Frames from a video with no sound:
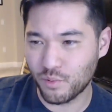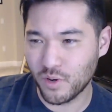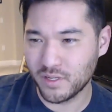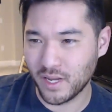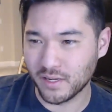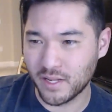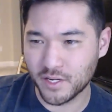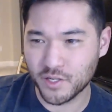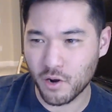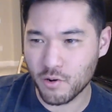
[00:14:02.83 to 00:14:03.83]
print and
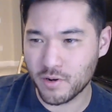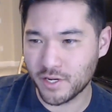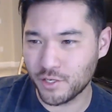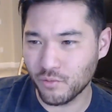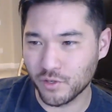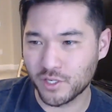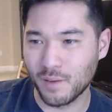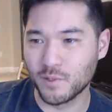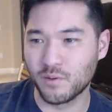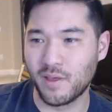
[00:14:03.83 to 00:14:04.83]
Kickstarter edition, which
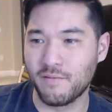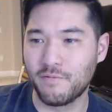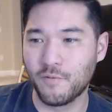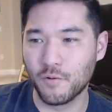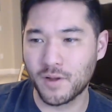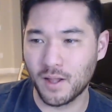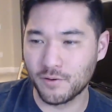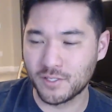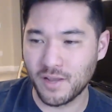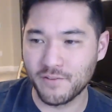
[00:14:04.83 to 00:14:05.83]
comes with a full
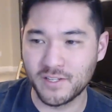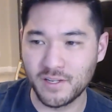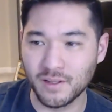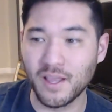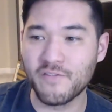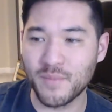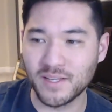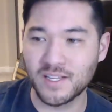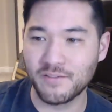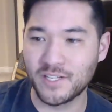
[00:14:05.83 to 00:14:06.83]
color 11 by
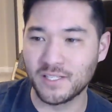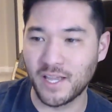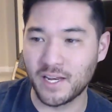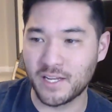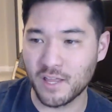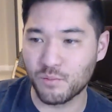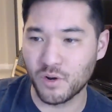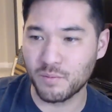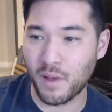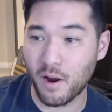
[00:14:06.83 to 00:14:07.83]
17 Lady Death
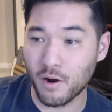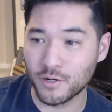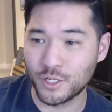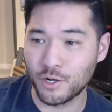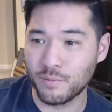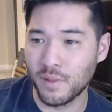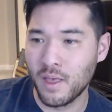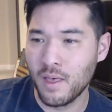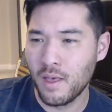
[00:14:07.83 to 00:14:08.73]
print by Art Germ.